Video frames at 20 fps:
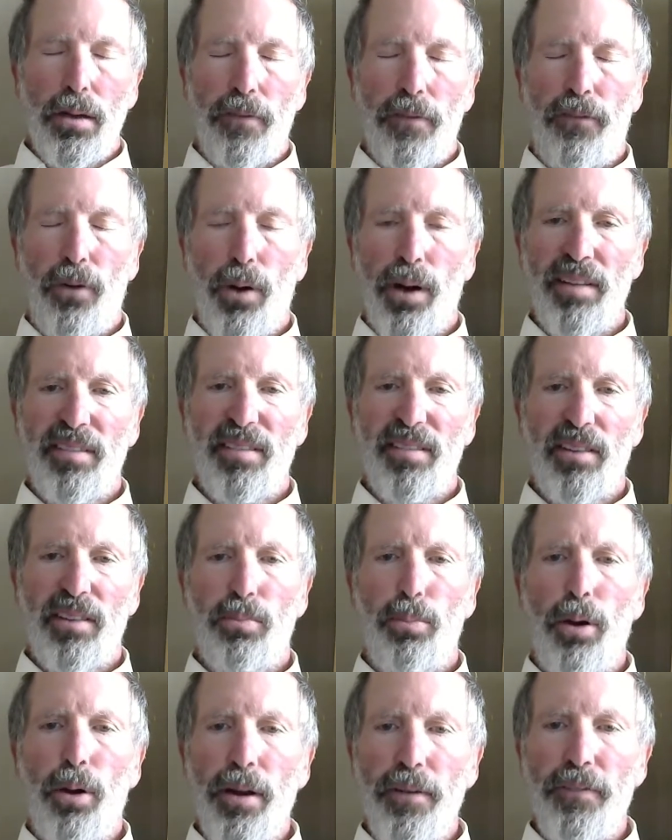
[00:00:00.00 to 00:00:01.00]

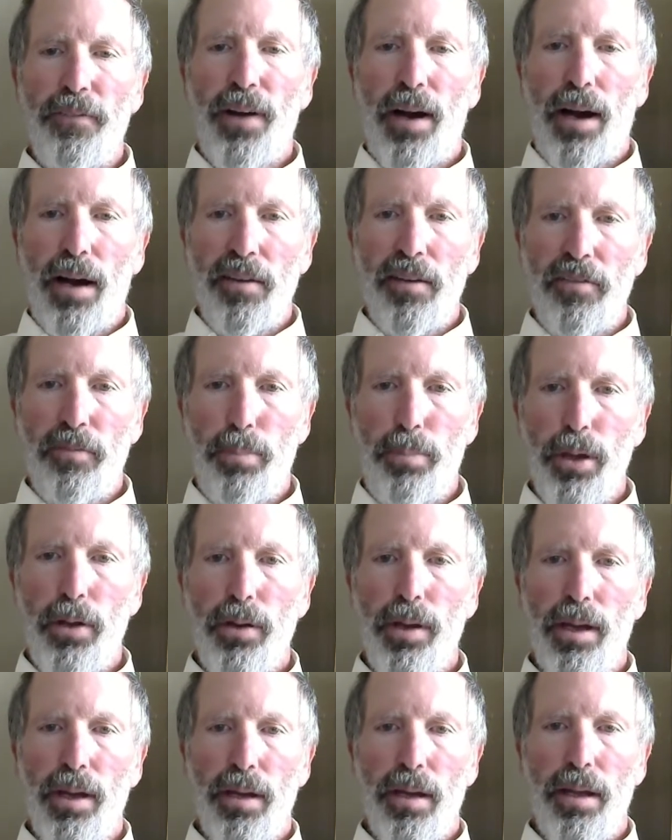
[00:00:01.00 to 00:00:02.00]
46.5
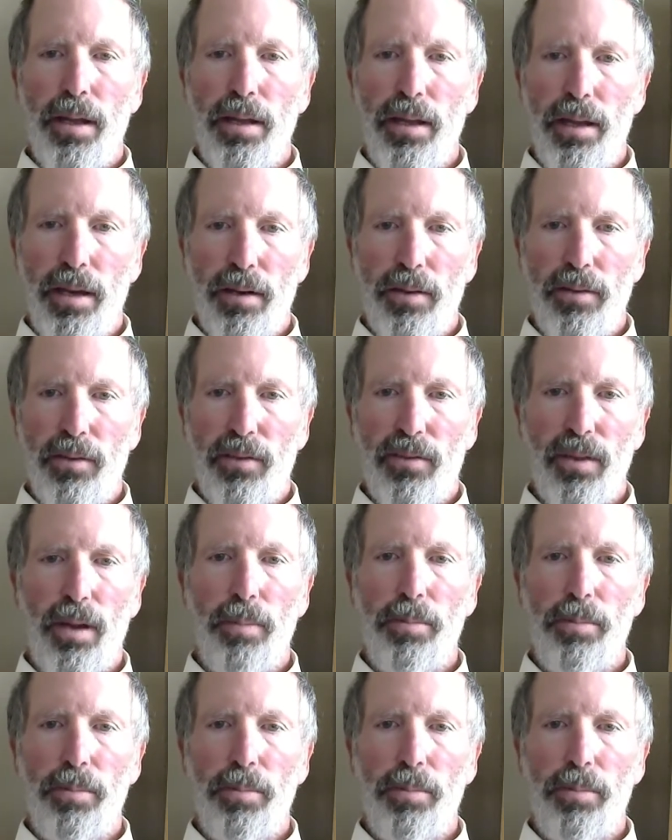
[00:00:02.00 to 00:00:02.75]
billion light years,